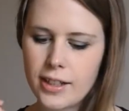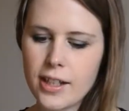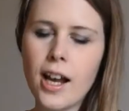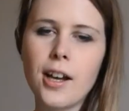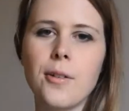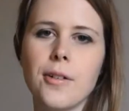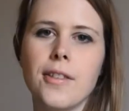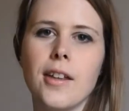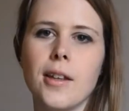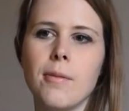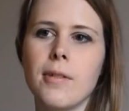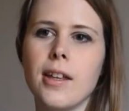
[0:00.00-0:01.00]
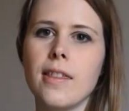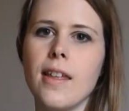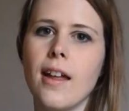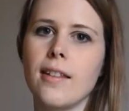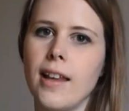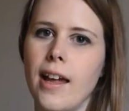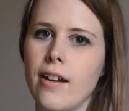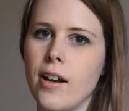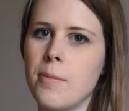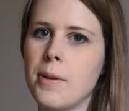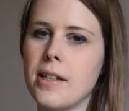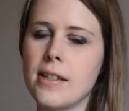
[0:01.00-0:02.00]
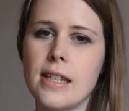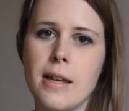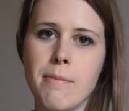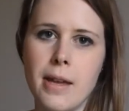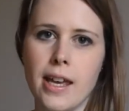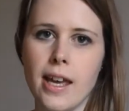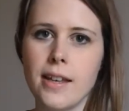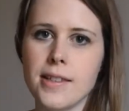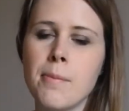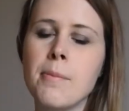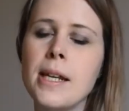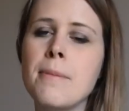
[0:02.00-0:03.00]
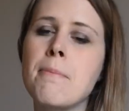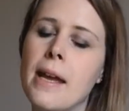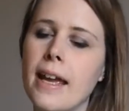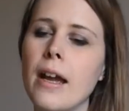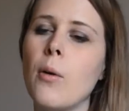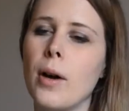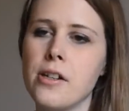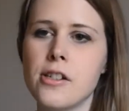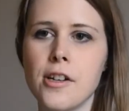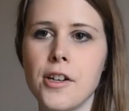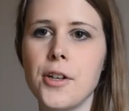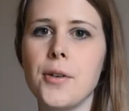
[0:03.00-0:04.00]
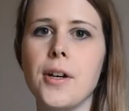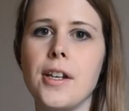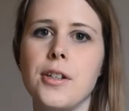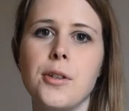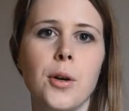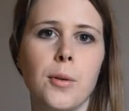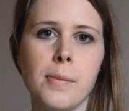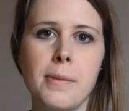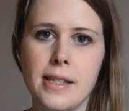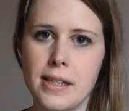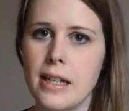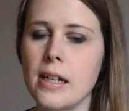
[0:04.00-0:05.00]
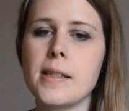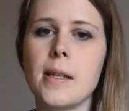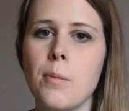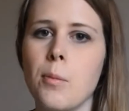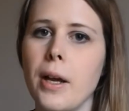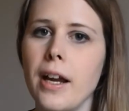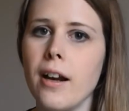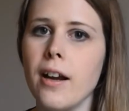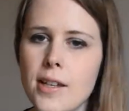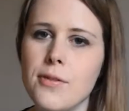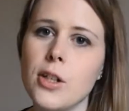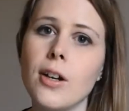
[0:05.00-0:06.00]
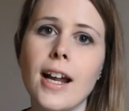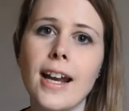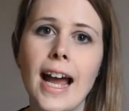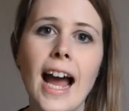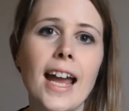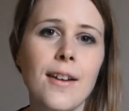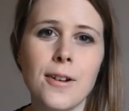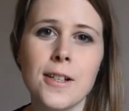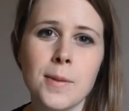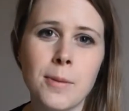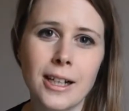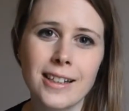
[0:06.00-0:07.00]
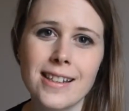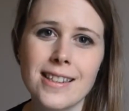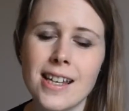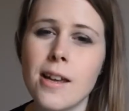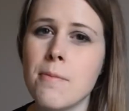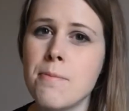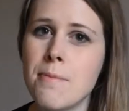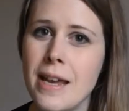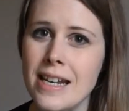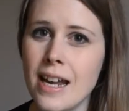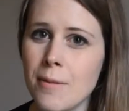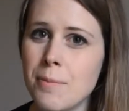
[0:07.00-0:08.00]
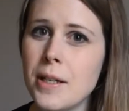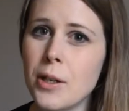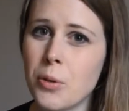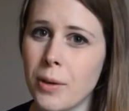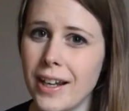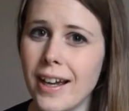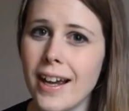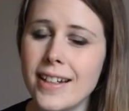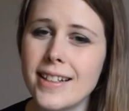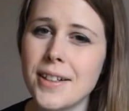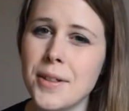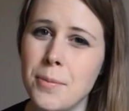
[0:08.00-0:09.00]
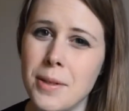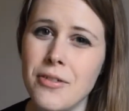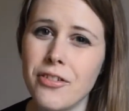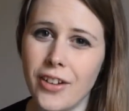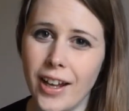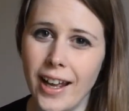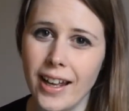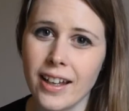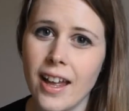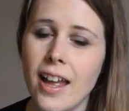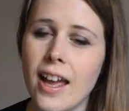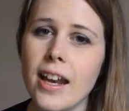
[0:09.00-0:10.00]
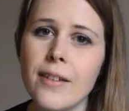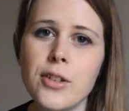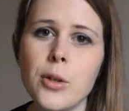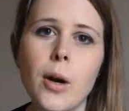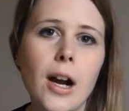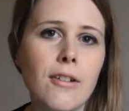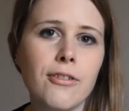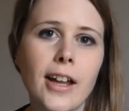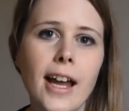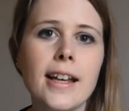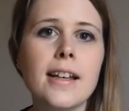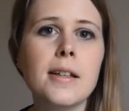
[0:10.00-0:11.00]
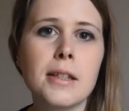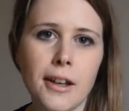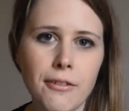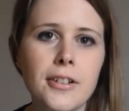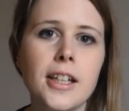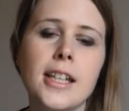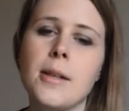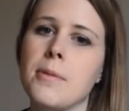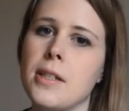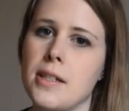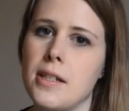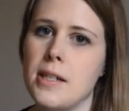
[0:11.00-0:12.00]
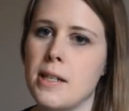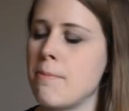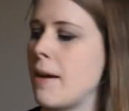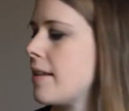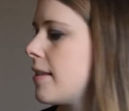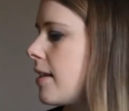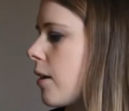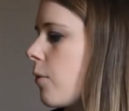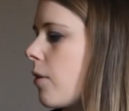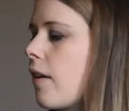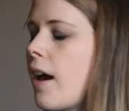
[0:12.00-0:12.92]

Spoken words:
talk with them, get that letter, because somebody may question you and you don't want to be stuck somewhere. If you're at a high-risk pregnancy, it may not be a great idea to be flying. And if you are flying, definitely keep domestic with a